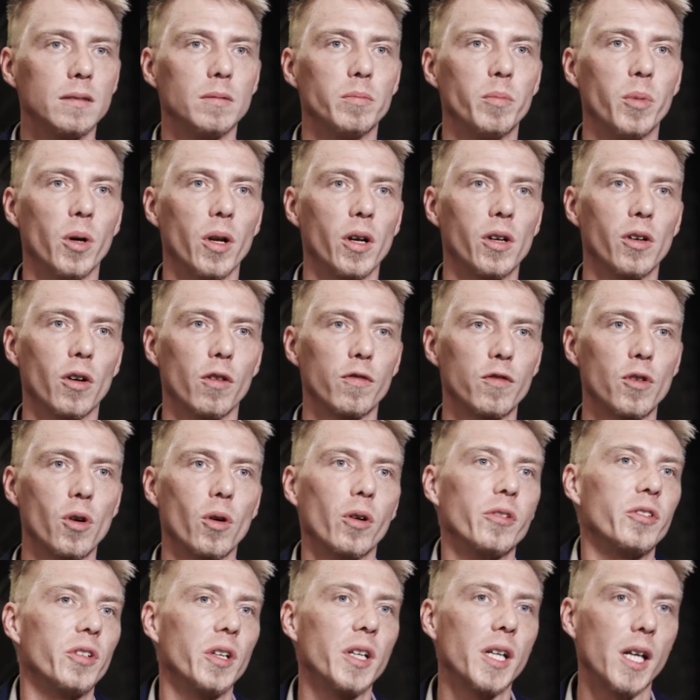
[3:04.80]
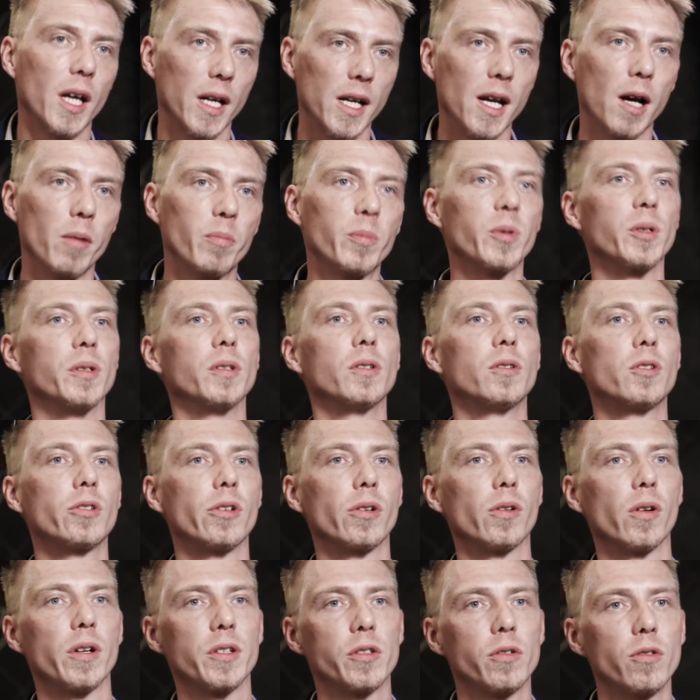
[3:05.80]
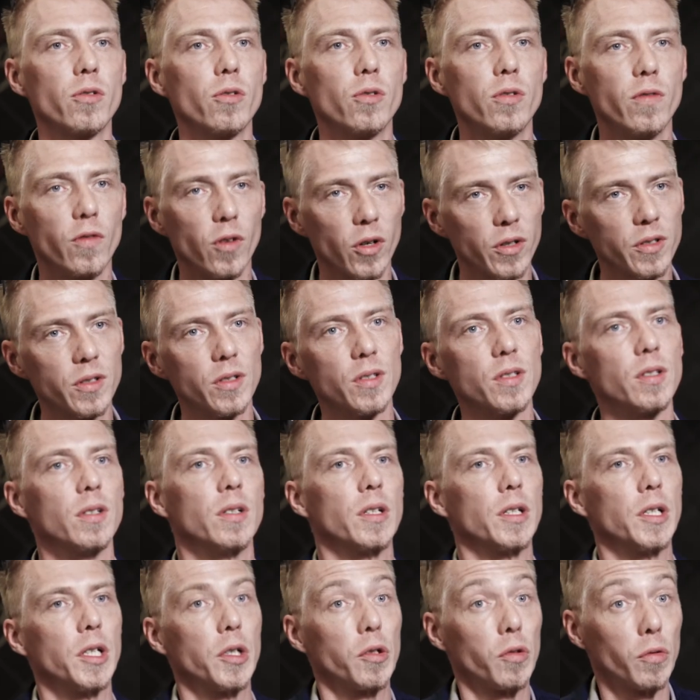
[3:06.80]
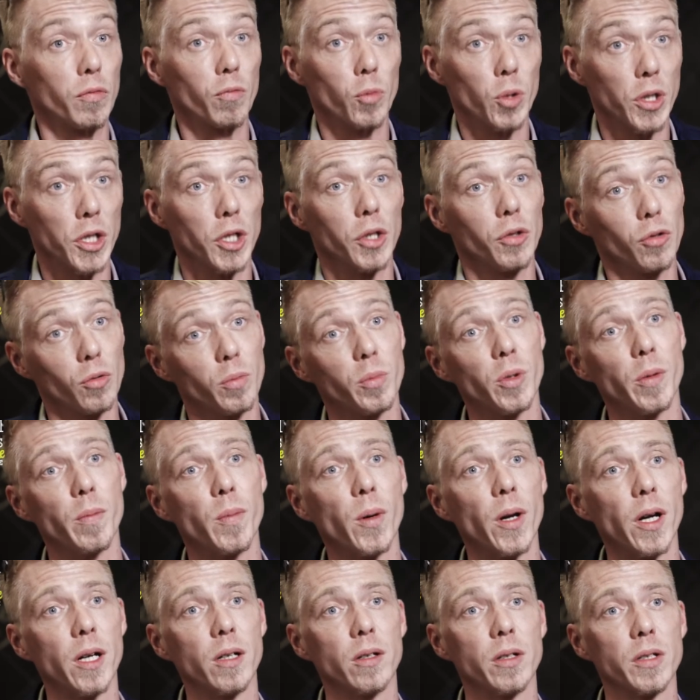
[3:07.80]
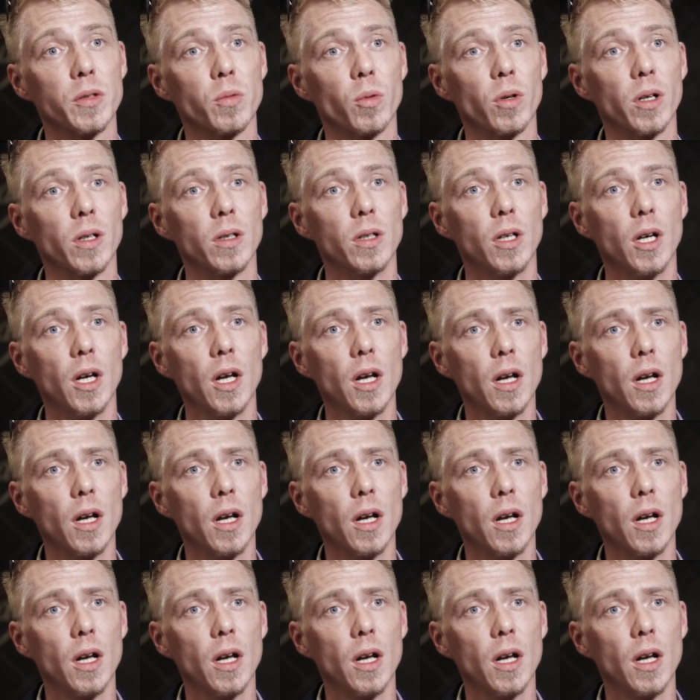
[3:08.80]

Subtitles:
but of course it can happen. So as a university, we need to prepare as well.